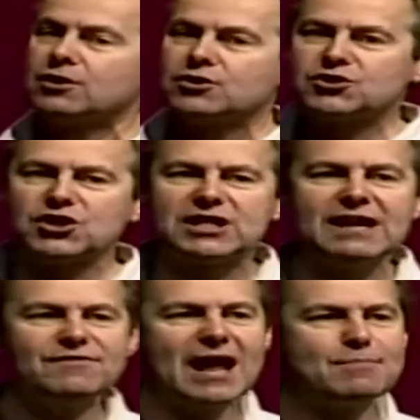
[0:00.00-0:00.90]
to
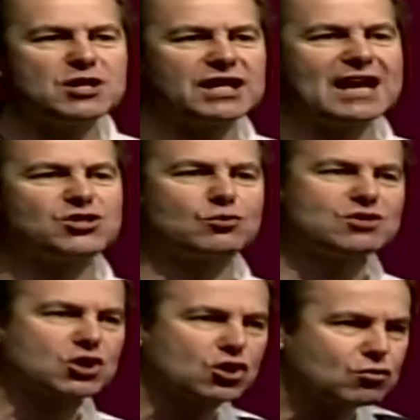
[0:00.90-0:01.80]
give Nebuchadnezzar
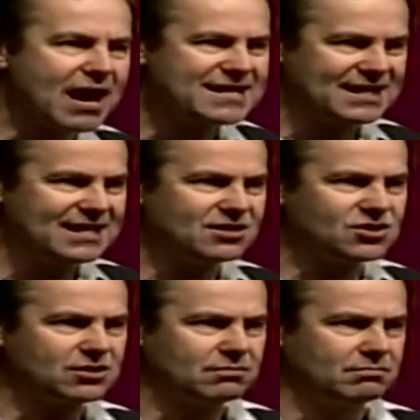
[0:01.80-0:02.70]
his credit,